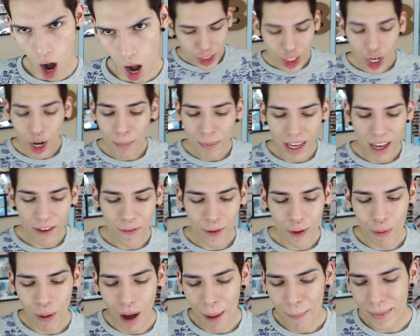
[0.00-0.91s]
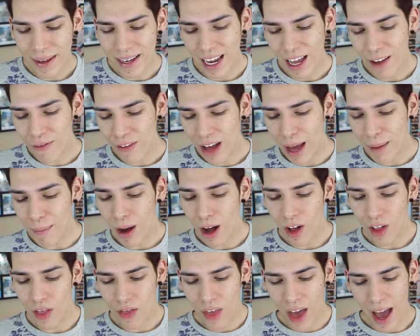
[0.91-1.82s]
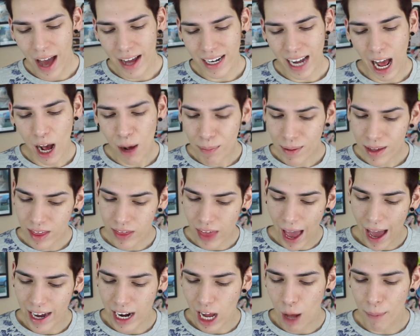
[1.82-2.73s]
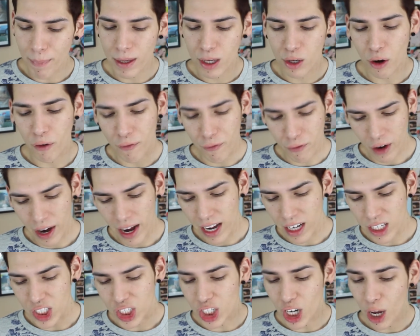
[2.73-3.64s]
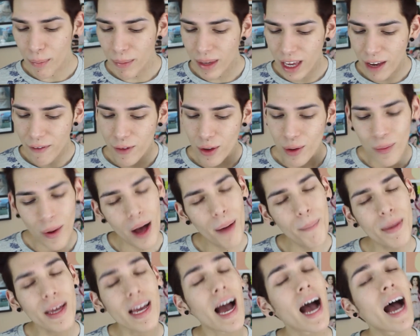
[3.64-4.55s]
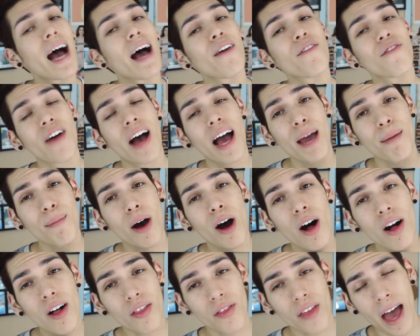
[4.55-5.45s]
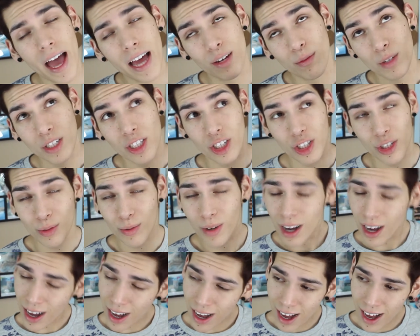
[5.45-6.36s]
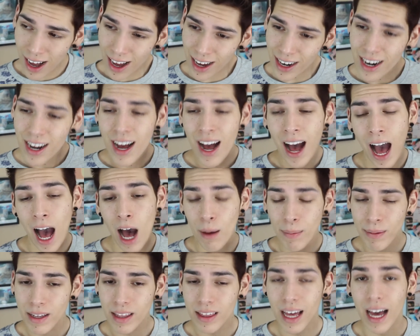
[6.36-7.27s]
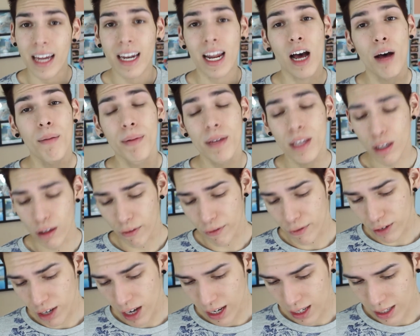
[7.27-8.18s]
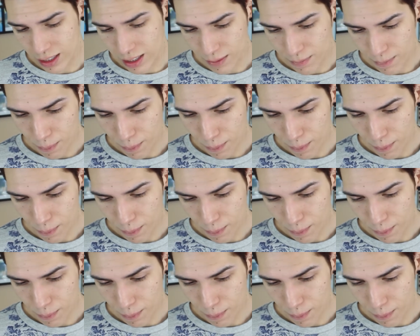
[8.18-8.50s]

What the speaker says: Show me if you want me, if I'm all that, I'll be your friend. Show me if you want me, if I'm all that, which you are, I'll be that, I'll be your friend.